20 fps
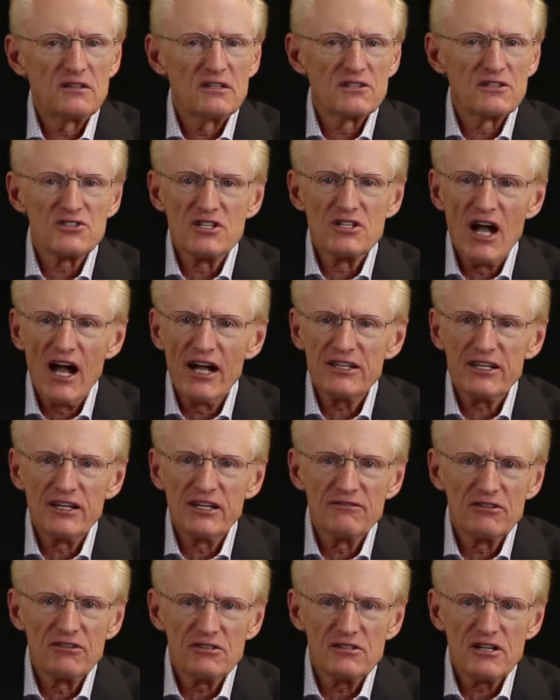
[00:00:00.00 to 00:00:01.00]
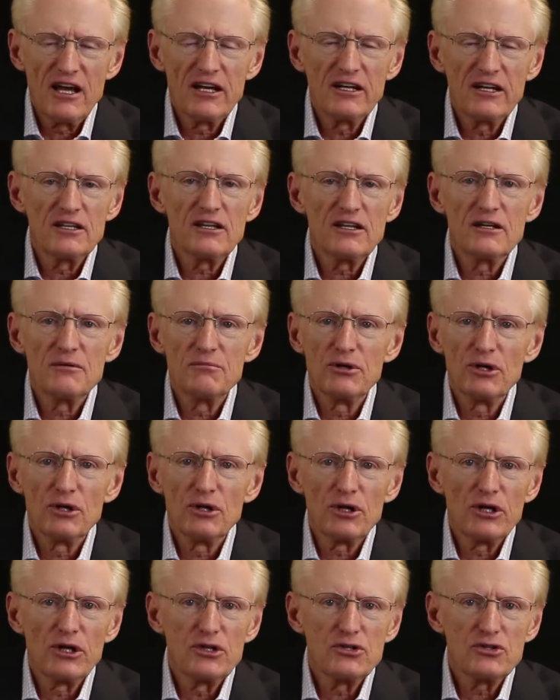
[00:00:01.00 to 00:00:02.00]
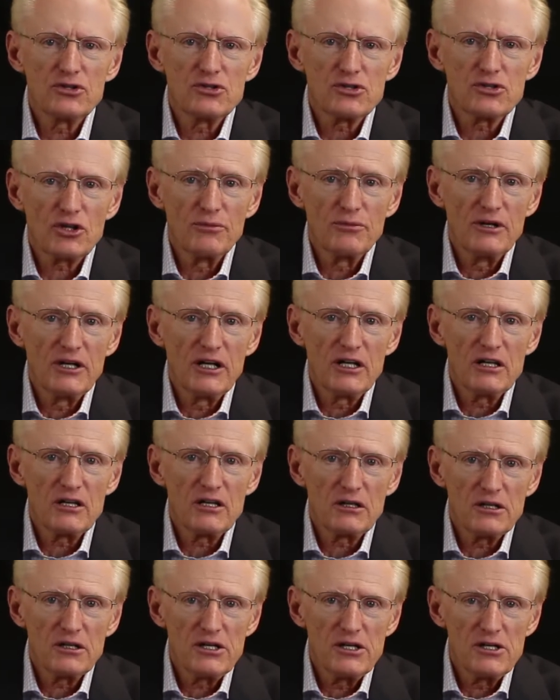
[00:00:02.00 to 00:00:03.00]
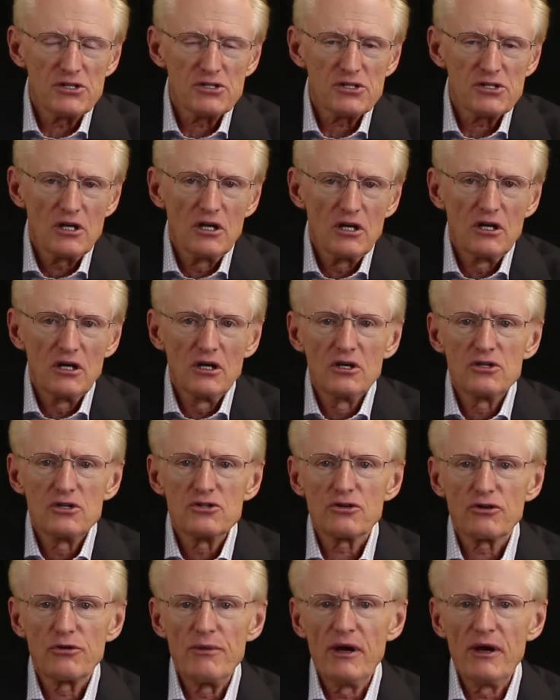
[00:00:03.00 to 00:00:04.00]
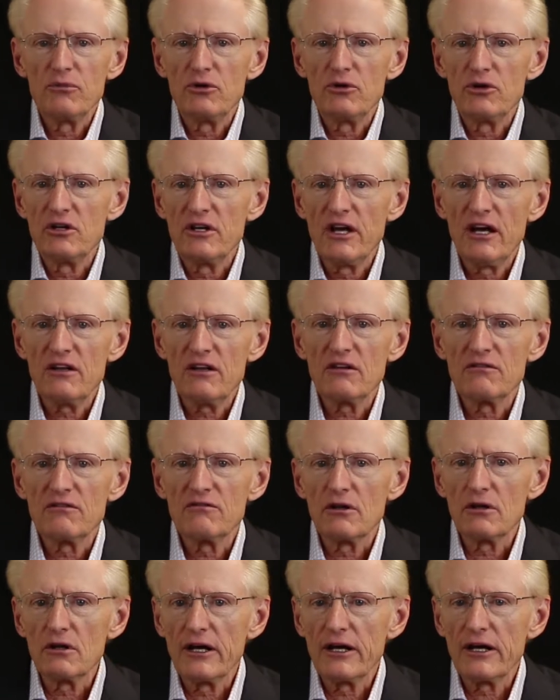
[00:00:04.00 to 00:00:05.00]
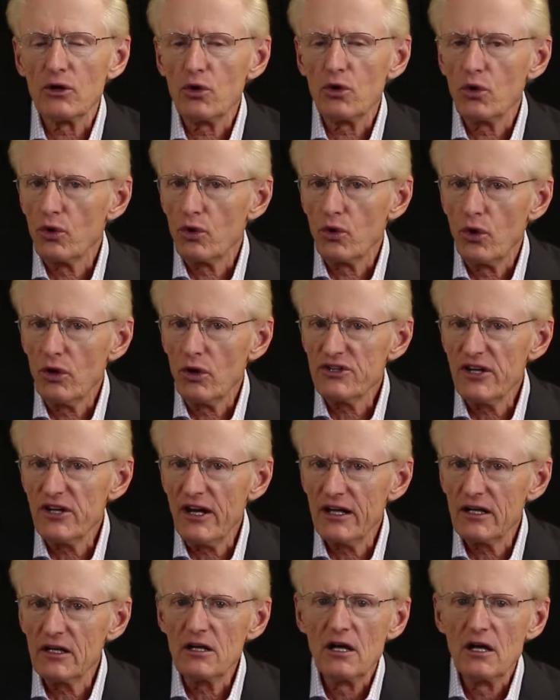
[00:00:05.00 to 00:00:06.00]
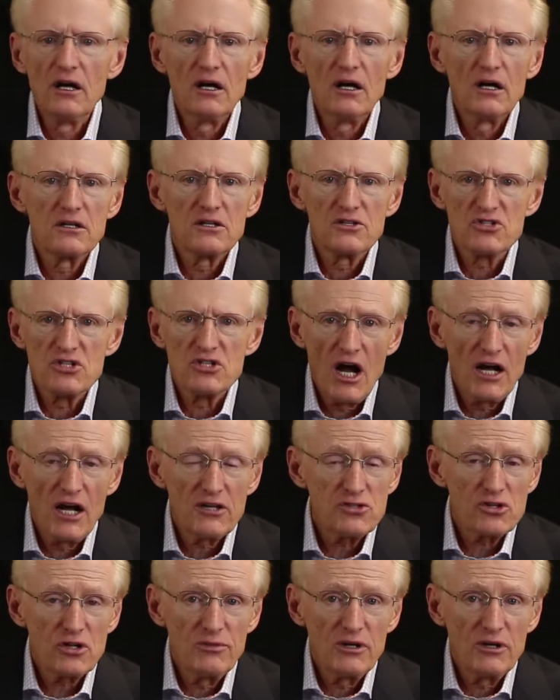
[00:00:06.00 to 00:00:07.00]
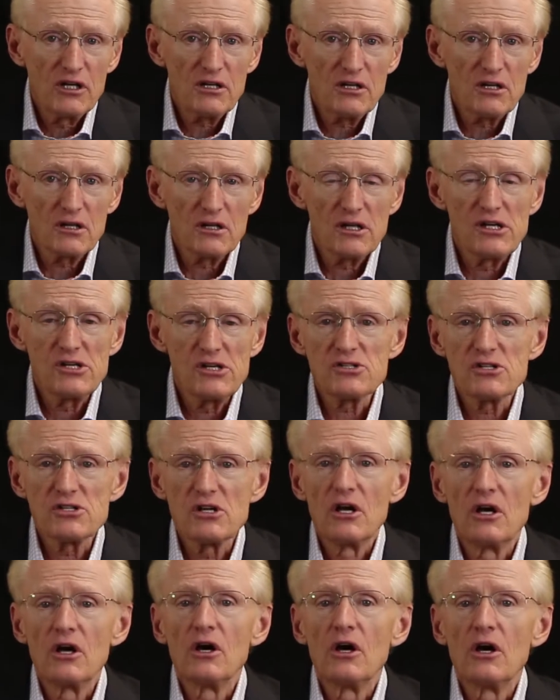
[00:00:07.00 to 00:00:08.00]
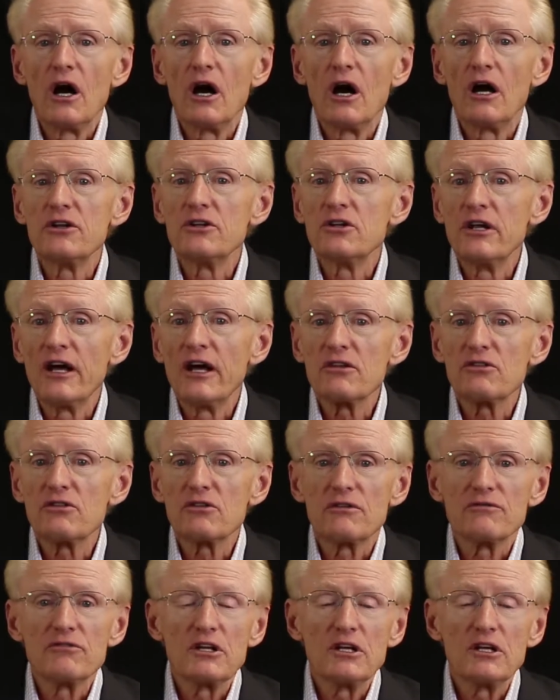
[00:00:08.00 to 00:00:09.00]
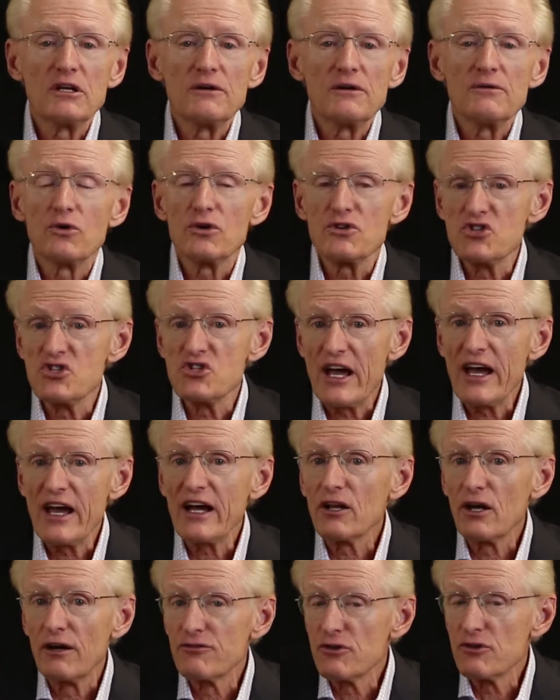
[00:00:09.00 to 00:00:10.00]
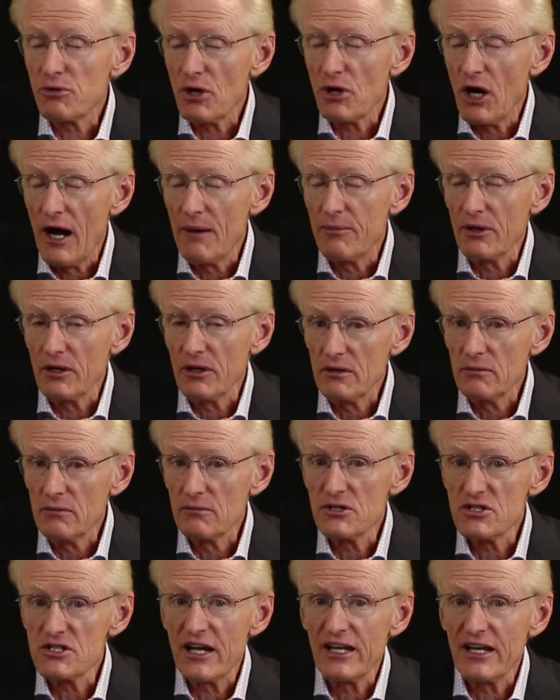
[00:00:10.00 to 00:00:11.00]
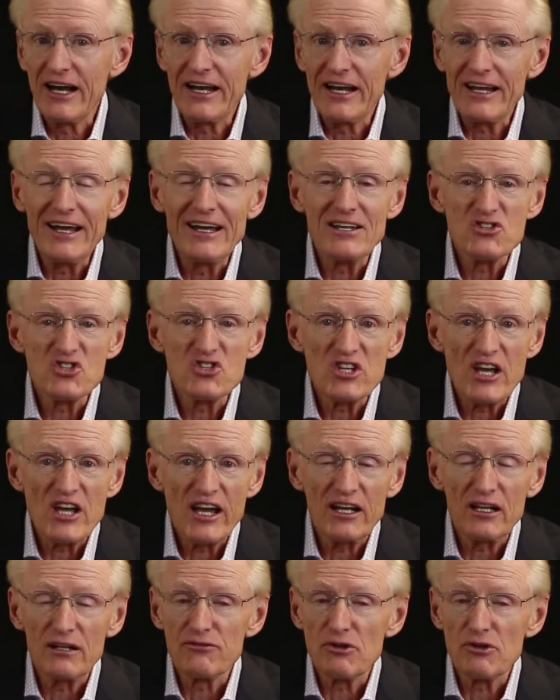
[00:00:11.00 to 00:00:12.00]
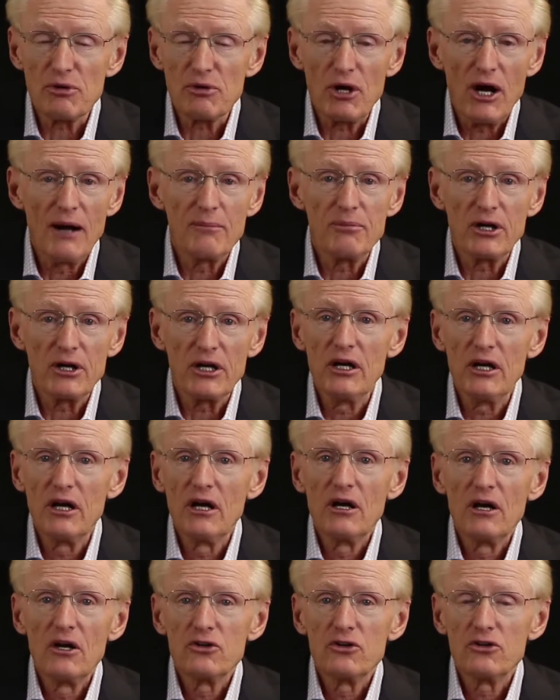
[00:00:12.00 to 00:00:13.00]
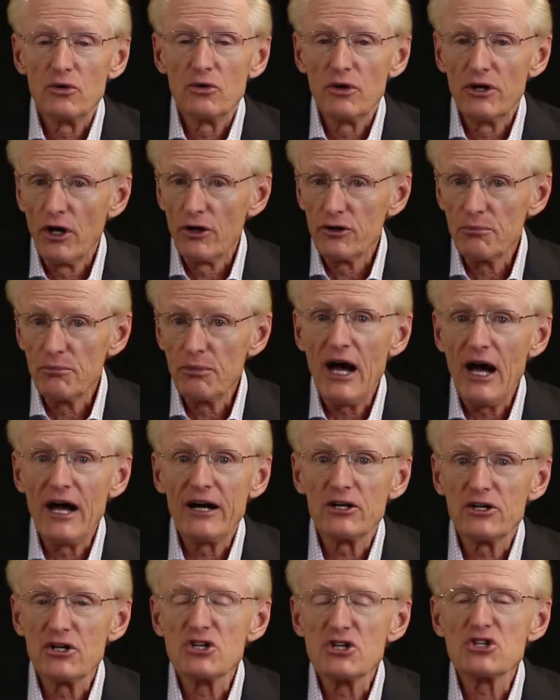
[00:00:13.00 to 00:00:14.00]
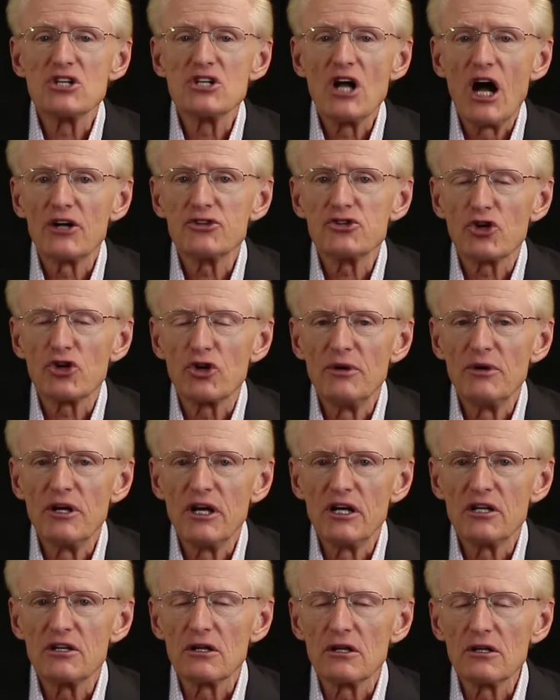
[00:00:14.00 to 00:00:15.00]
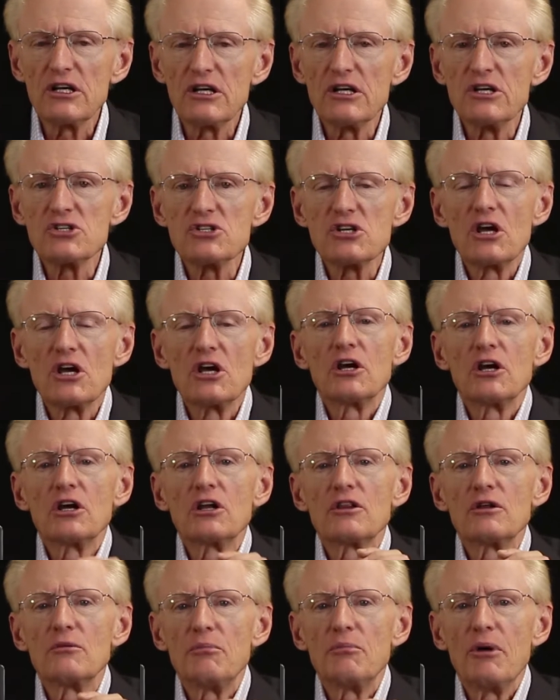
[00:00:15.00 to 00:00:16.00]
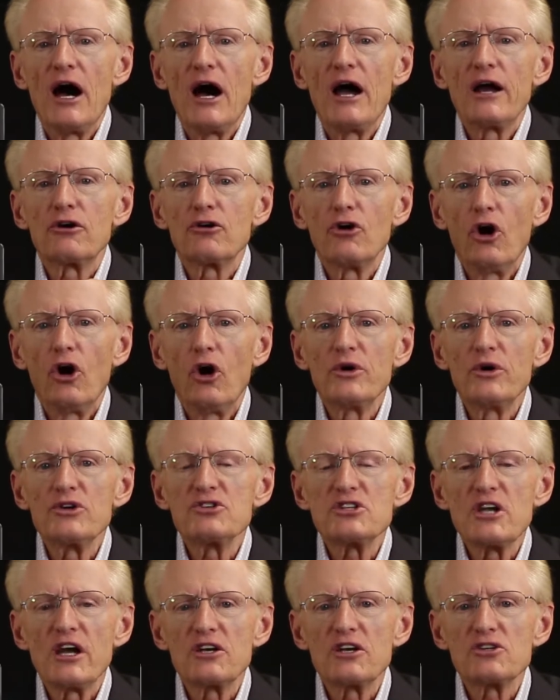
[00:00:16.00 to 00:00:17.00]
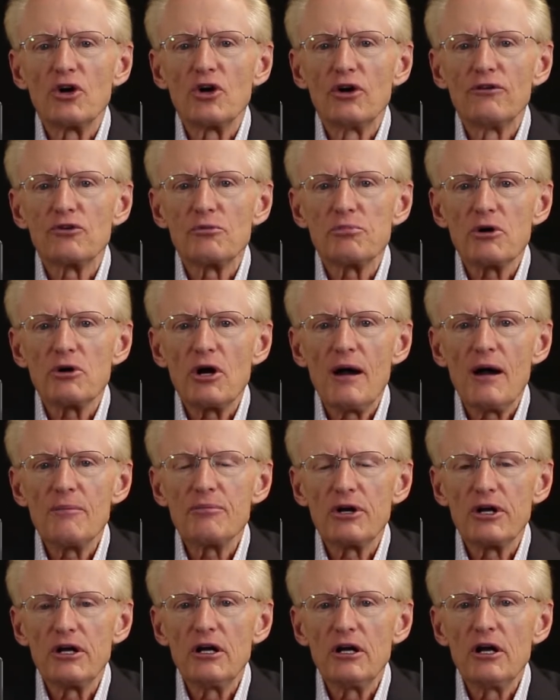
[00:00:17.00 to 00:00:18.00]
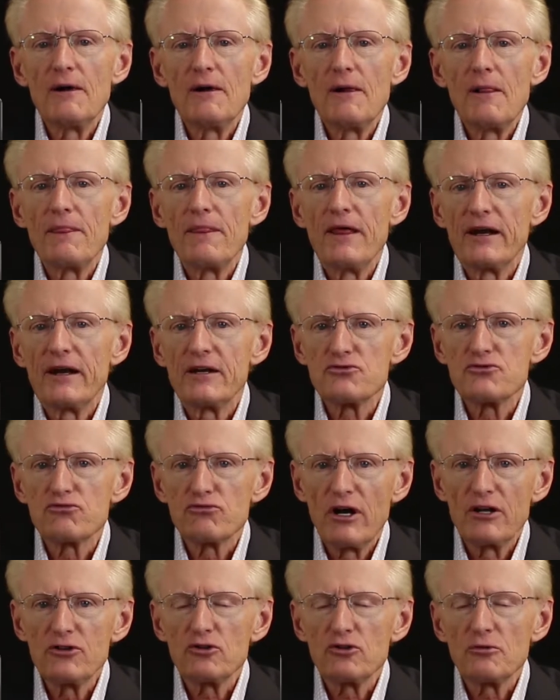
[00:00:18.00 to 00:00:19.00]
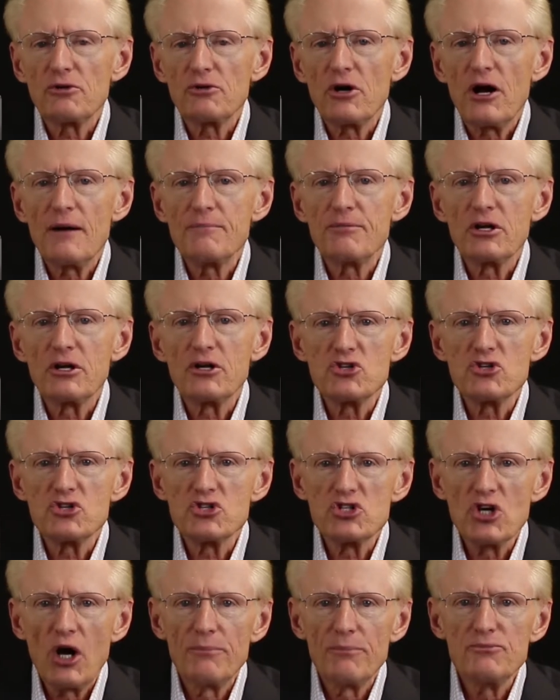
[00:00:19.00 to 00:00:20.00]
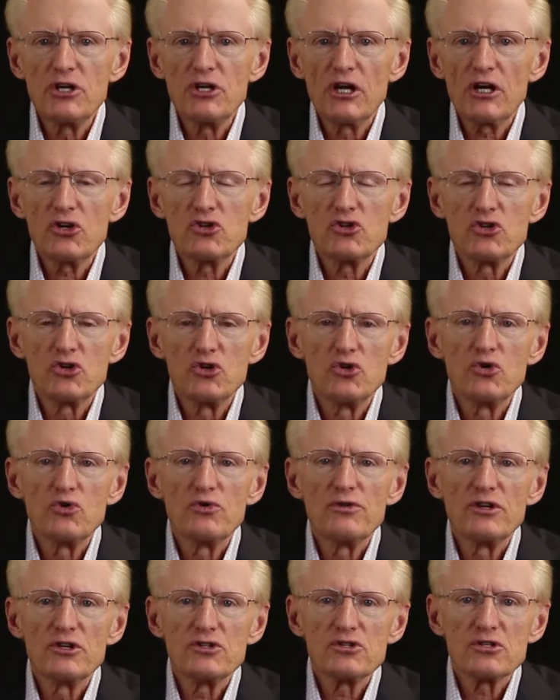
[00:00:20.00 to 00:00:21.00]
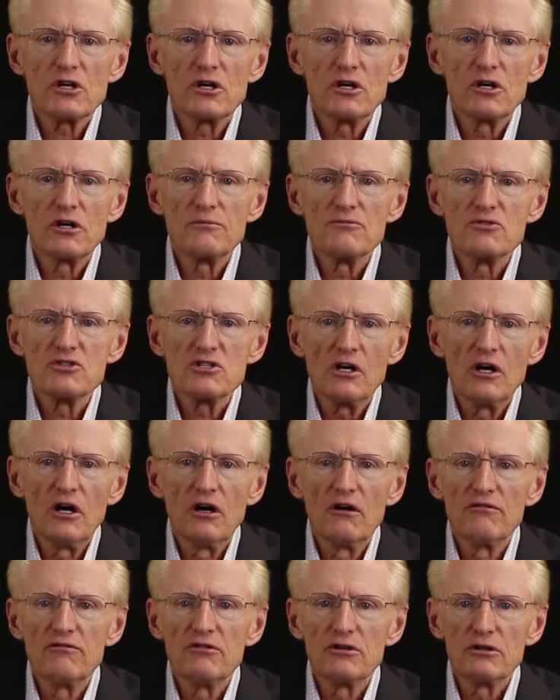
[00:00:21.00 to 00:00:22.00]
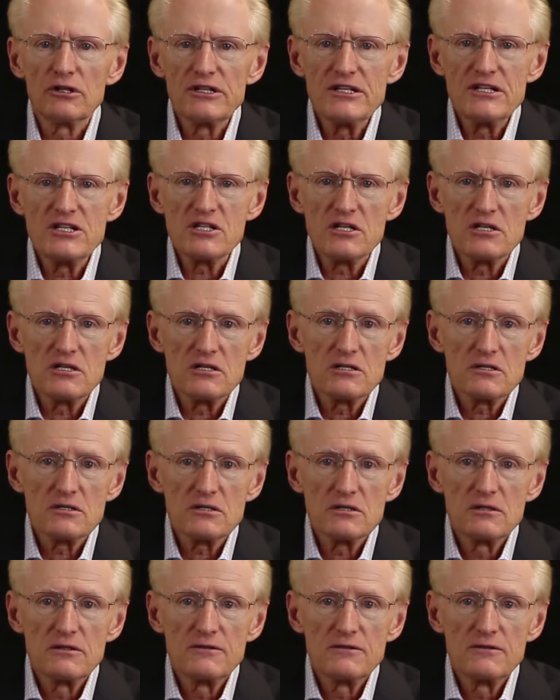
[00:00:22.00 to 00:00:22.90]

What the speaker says: does not give the tenant the ability to terminate the lease. So remember, death of the landlord or tenant does not terminate the lease. Death of the, or sale of the property, let me say that again, sale of the property to another buyer does not terminate the lease. The buyer always takes over property that is rental property subject to the terms of the leases.